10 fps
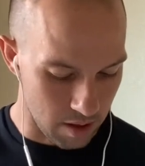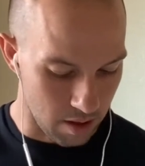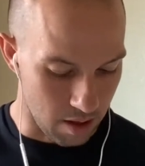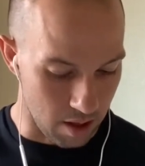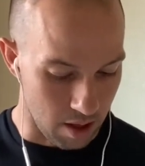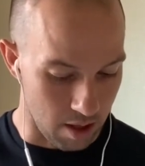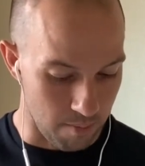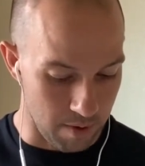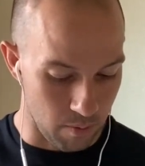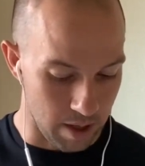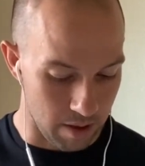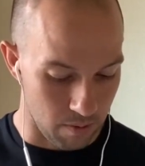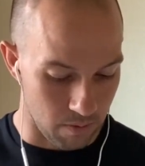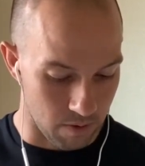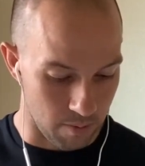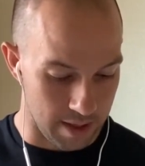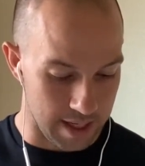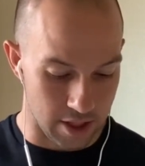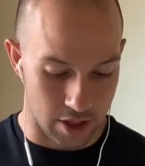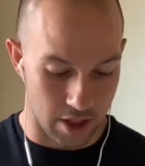midway through
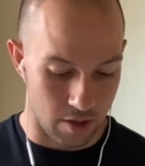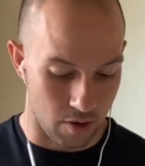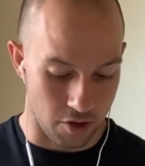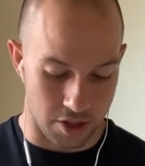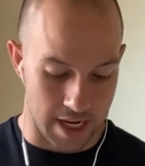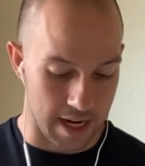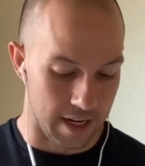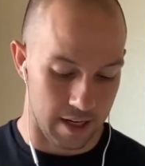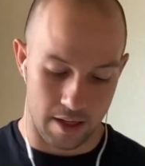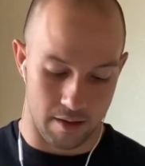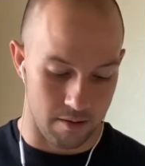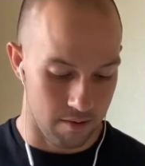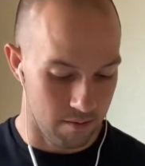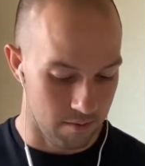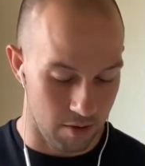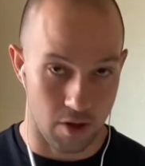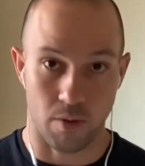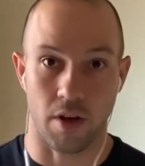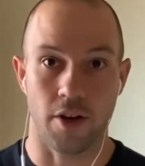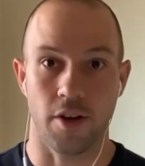fermentation, or just adding it in,
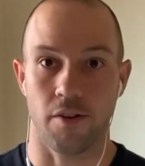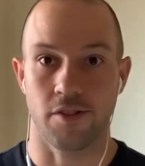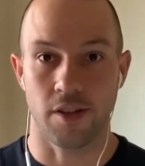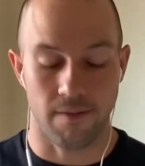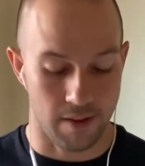with all your other stuff in